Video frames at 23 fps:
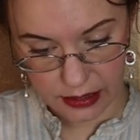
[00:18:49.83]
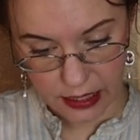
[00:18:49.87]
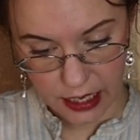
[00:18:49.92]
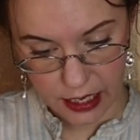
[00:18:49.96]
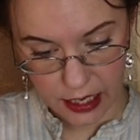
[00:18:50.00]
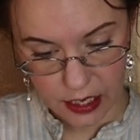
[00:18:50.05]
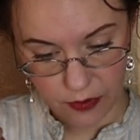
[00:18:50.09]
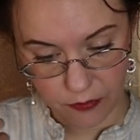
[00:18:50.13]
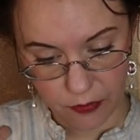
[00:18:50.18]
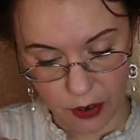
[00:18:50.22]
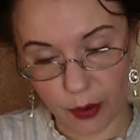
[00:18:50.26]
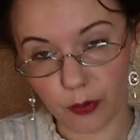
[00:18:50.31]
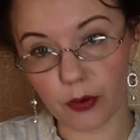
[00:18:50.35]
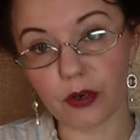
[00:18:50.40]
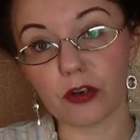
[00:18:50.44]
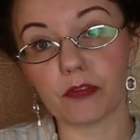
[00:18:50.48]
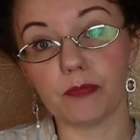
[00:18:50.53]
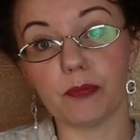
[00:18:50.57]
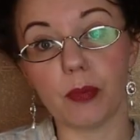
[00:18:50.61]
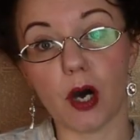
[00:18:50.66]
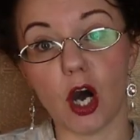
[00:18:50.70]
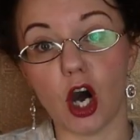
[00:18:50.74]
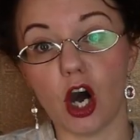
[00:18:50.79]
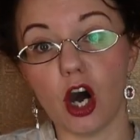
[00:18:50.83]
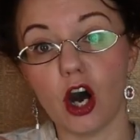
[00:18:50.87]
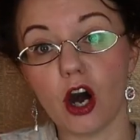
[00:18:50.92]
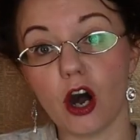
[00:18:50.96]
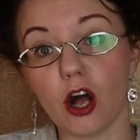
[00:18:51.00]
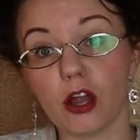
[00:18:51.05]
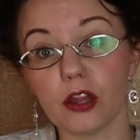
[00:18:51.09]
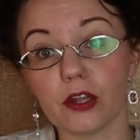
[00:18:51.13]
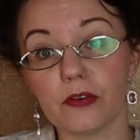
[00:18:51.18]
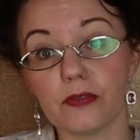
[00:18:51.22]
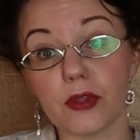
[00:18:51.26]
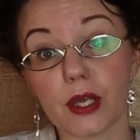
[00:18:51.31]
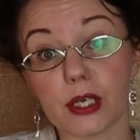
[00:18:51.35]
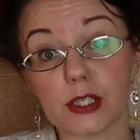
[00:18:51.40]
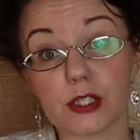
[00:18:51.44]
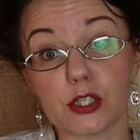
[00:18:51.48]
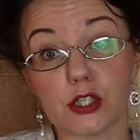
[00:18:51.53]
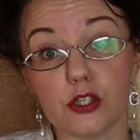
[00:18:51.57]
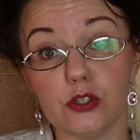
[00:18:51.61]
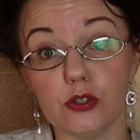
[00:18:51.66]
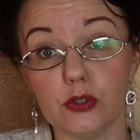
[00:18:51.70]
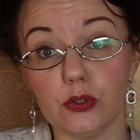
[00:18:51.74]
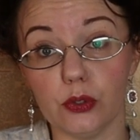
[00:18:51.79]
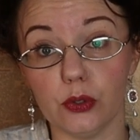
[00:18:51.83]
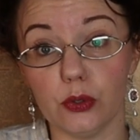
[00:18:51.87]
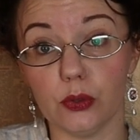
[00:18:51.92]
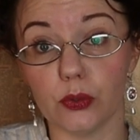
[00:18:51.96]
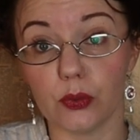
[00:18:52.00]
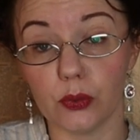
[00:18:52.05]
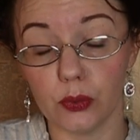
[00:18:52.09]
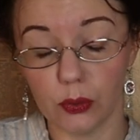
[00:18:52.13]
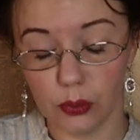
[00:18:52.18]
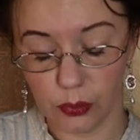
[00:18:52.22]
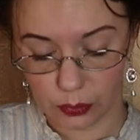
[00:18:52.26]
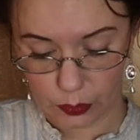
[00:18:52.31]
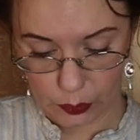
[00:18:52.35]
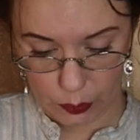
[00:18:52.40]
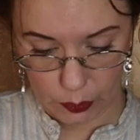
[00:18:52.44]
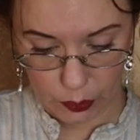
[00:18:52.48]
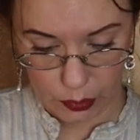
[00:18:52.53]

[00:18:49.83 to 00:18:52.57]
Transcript: that if I would have bought all of this new